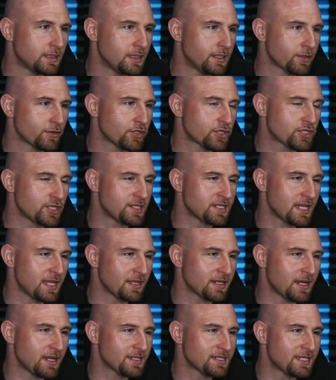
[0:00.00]
Christian
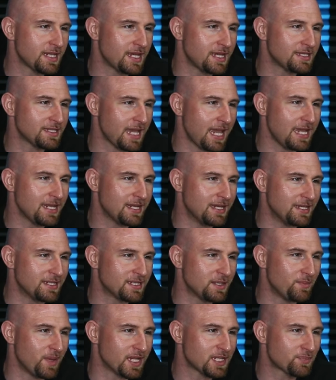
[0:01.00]
Zeladon says, ADA is
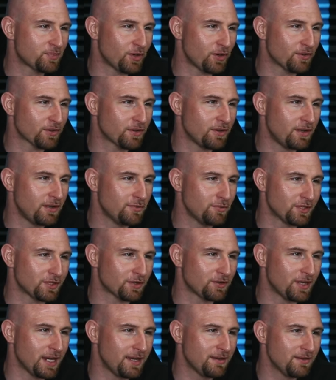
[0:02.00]
the best protocol with a
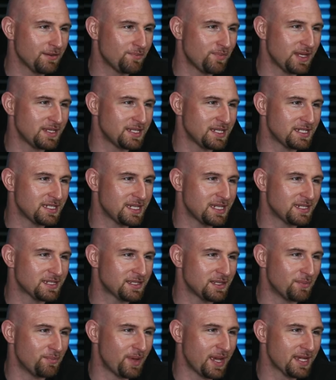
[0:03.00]
crown. BTC is
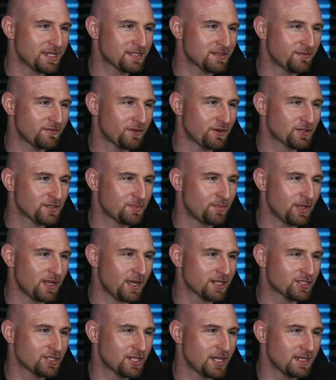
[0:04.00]
the best first
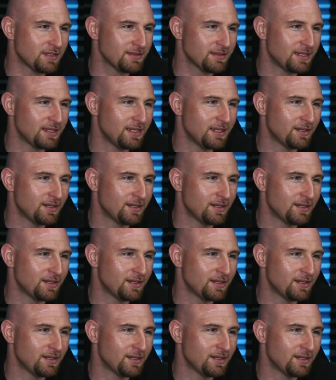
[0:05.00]
blockchain.